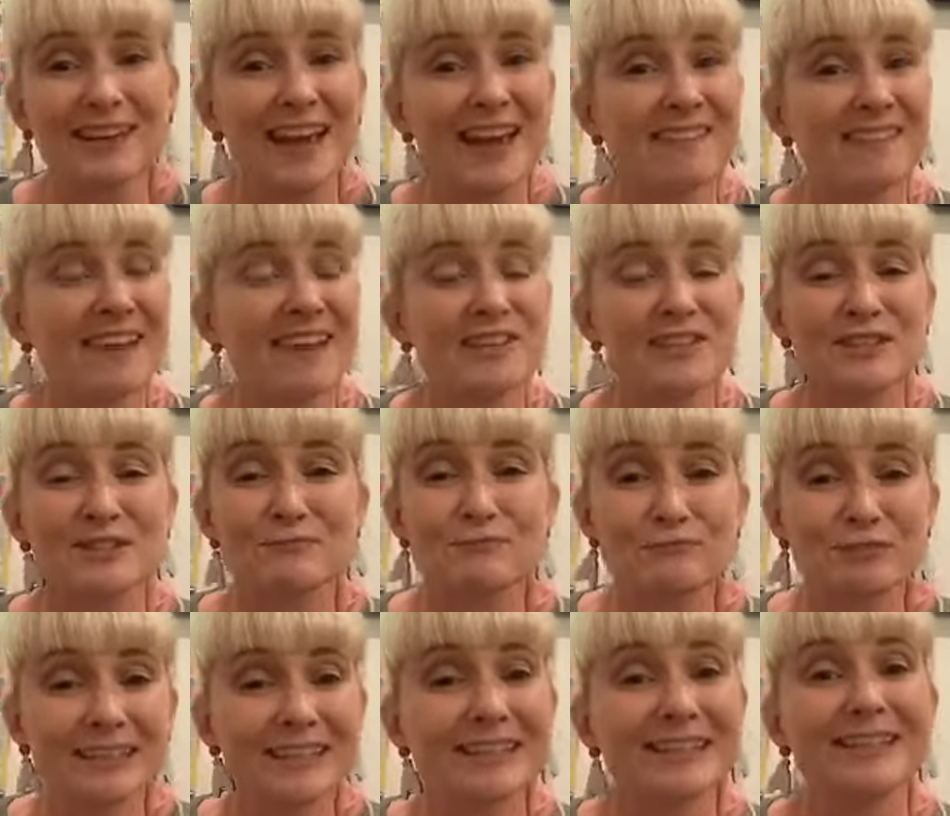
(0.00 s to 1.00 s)
and they are just
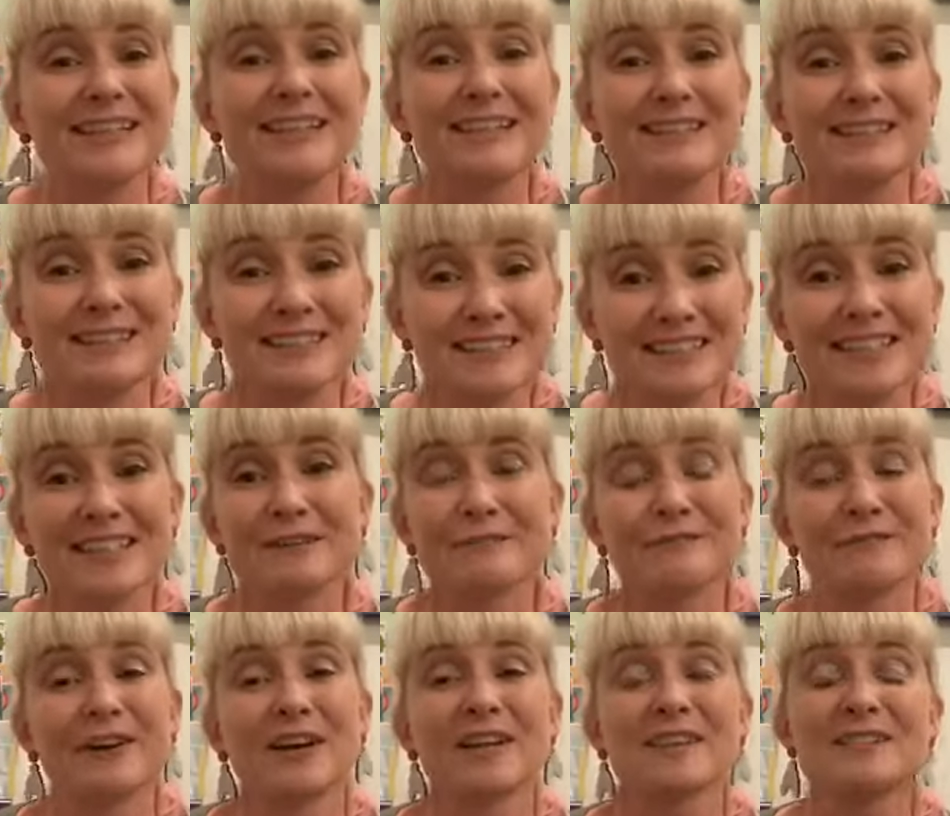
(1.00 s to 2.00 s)
really dear
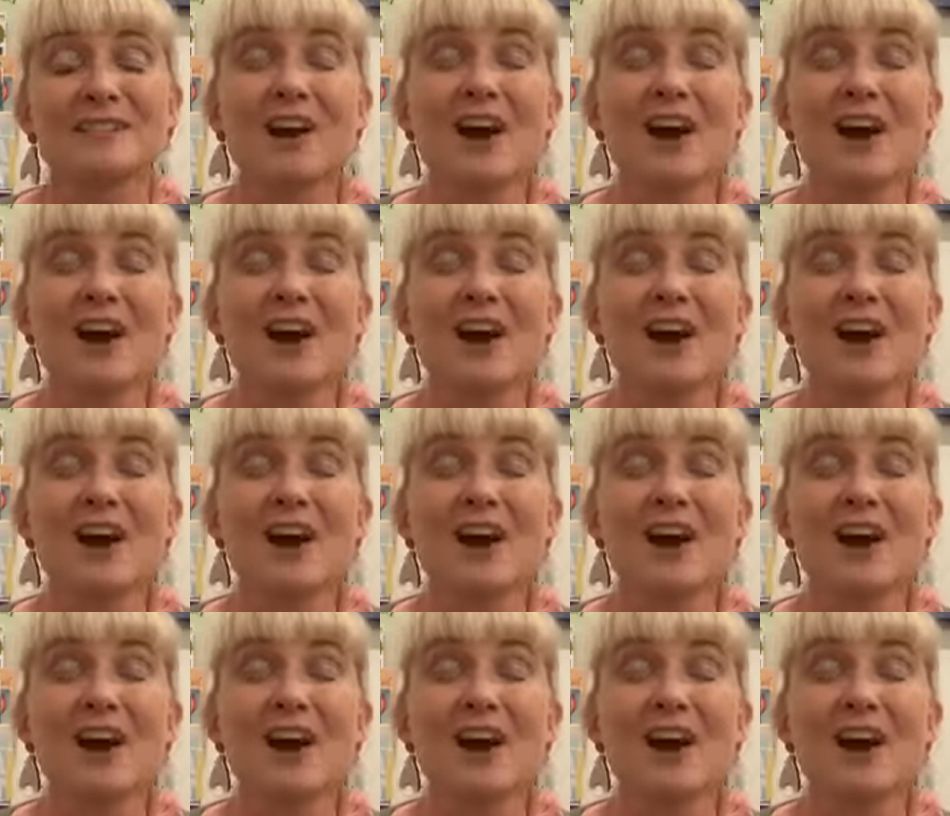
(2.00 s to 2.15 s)
friends.